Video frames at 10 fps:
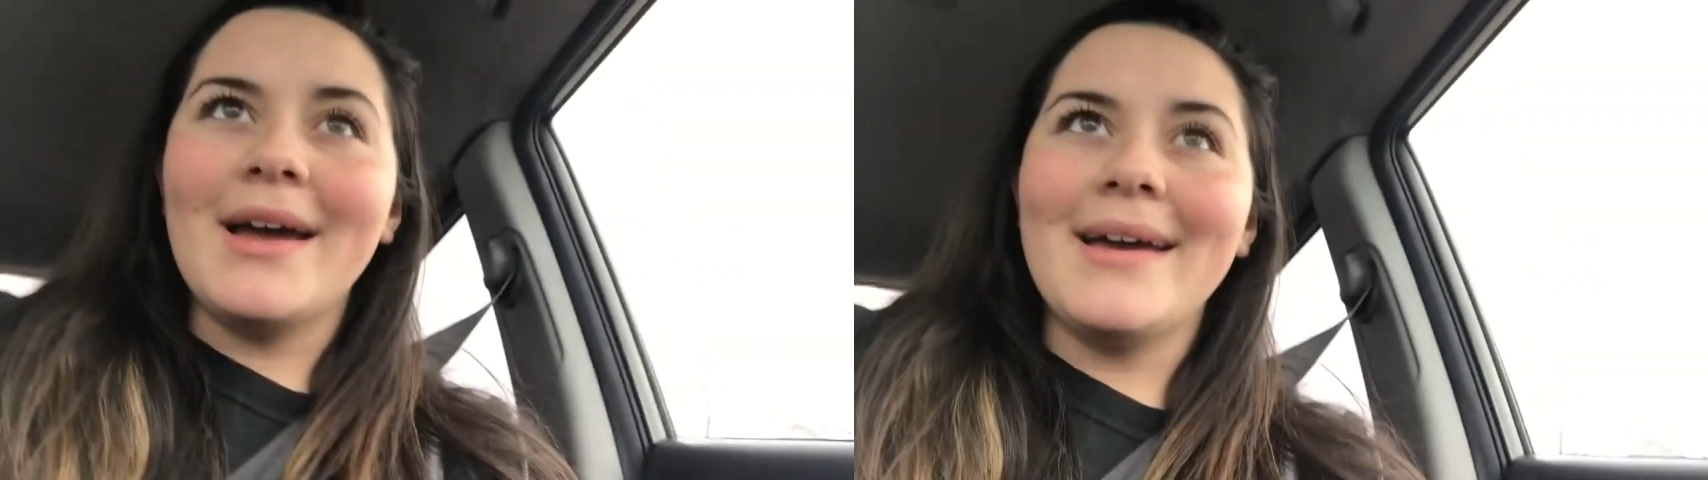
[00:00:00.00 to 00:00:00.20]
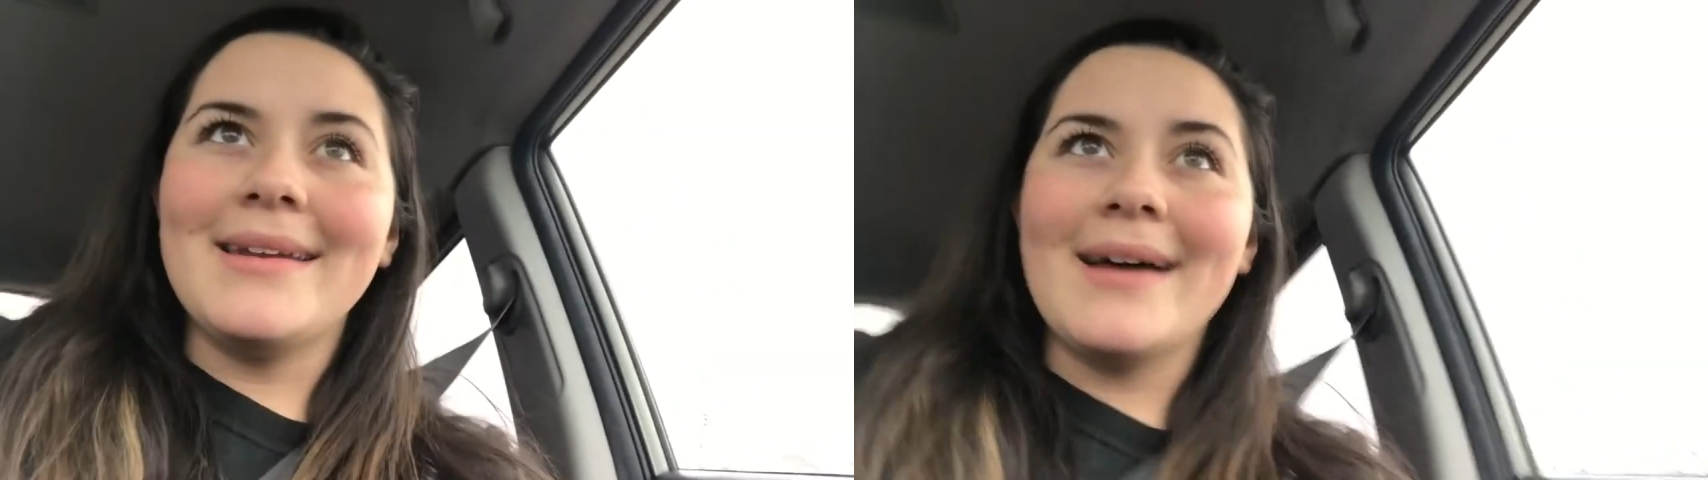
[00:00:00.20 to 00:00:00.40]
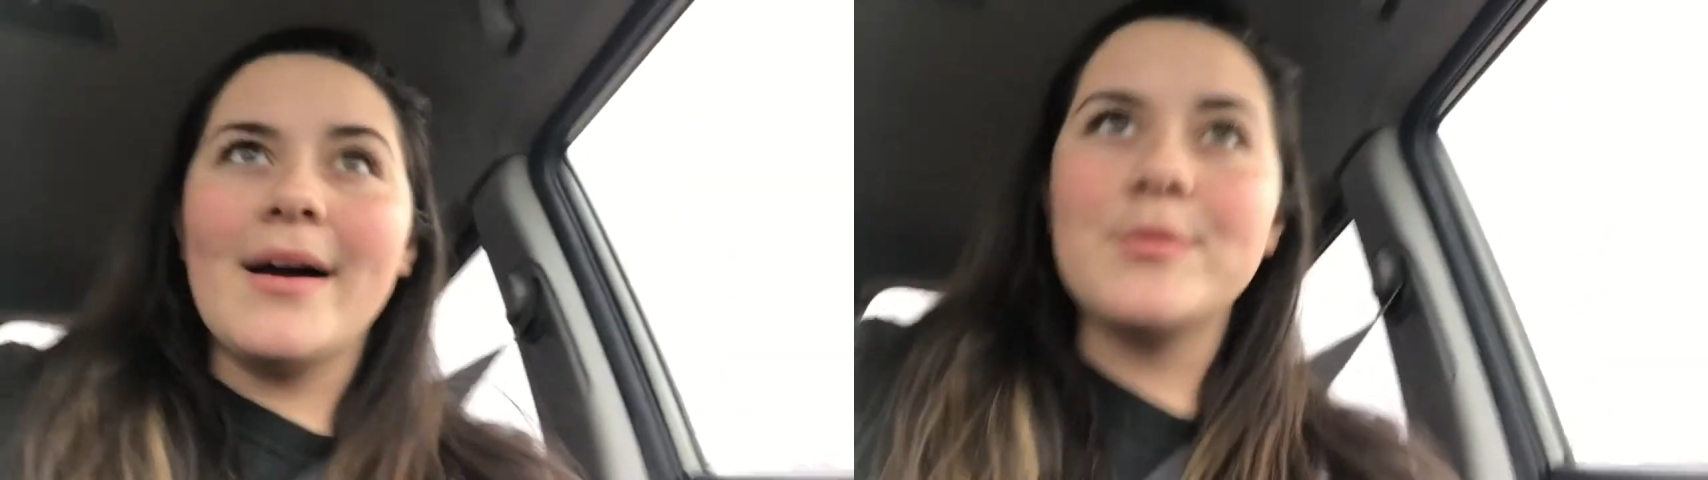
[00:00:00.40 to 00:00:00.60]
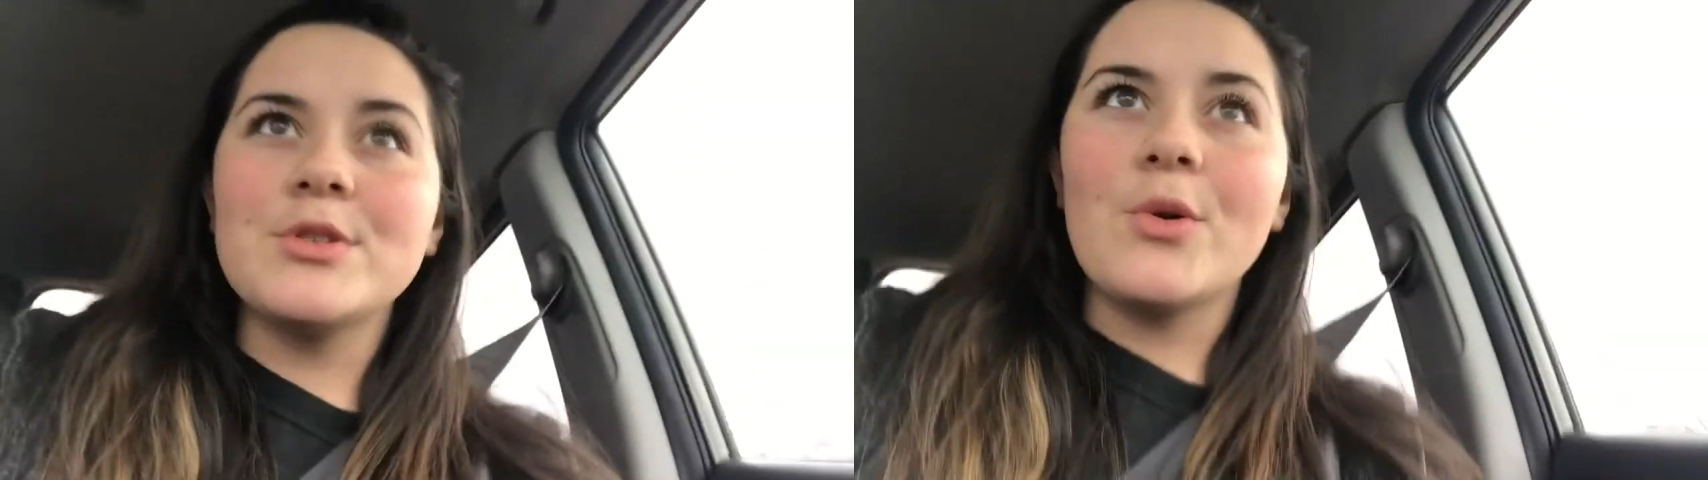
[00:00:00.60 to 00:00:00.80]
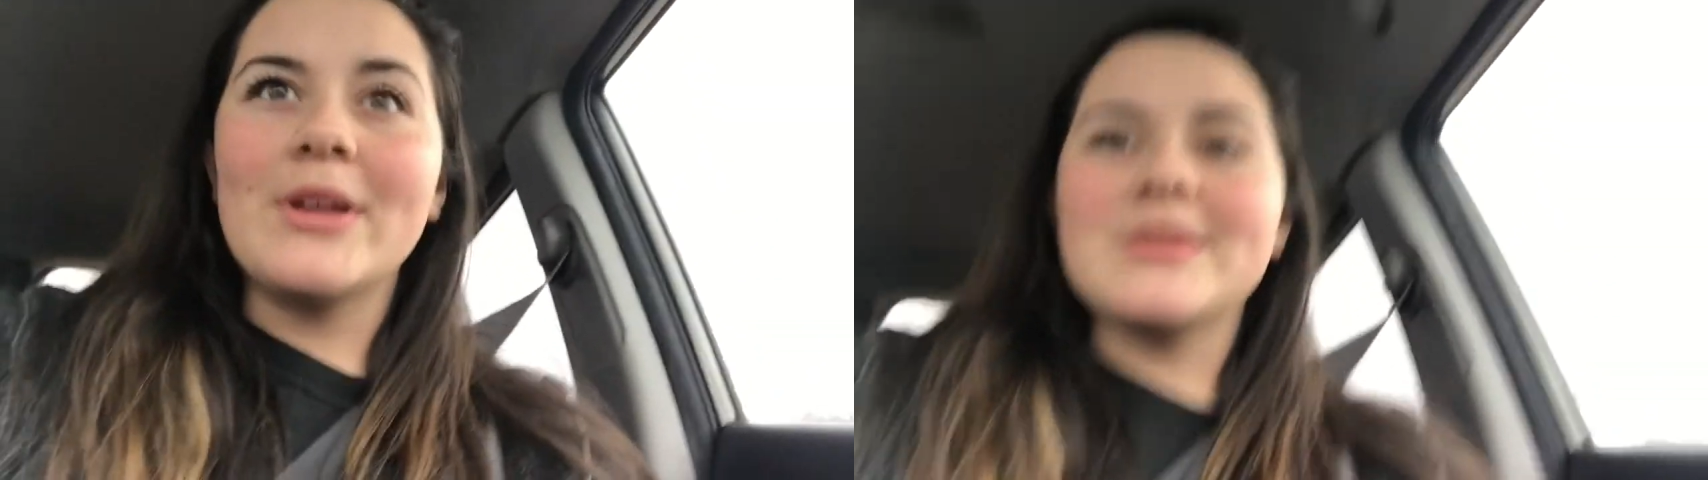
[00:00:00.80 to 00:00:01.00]
and now I'm
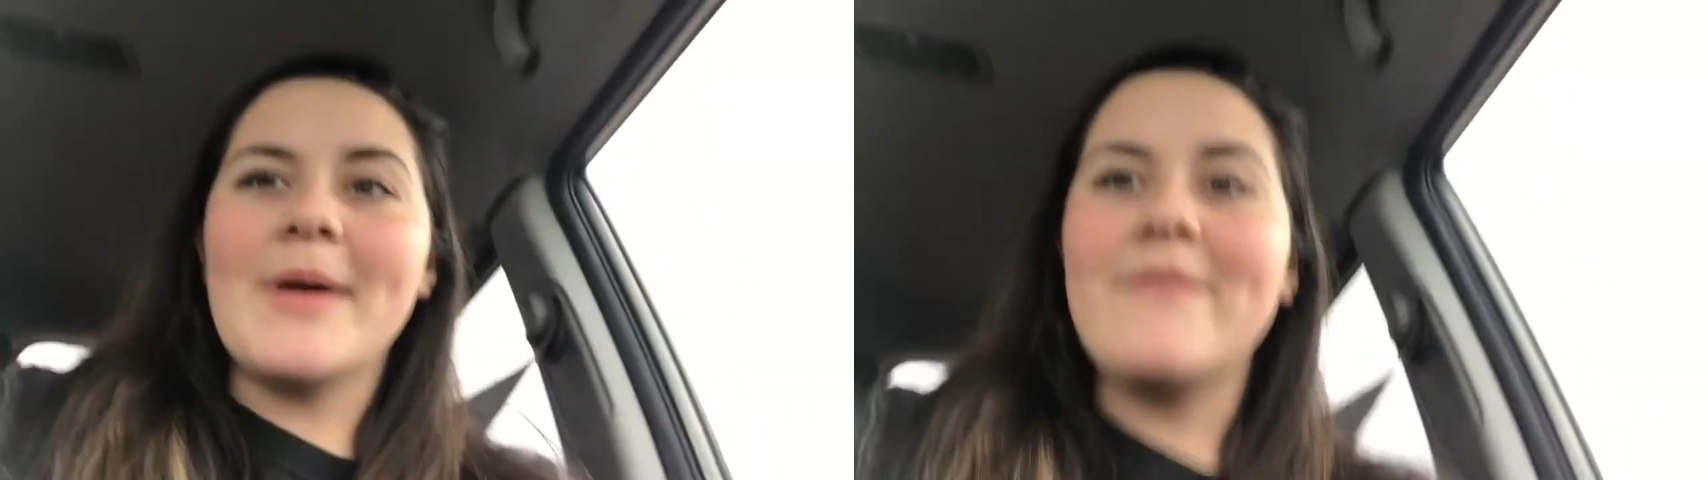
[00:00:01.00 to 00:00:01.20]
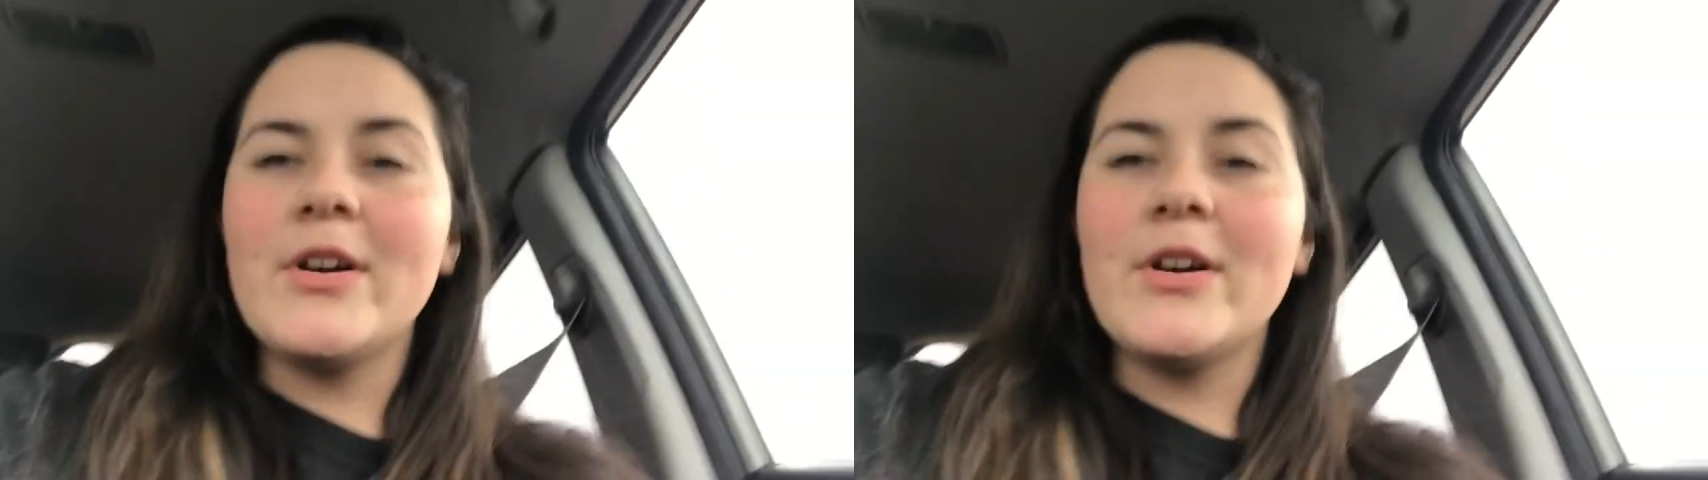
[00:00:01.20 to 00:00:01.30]
just going to my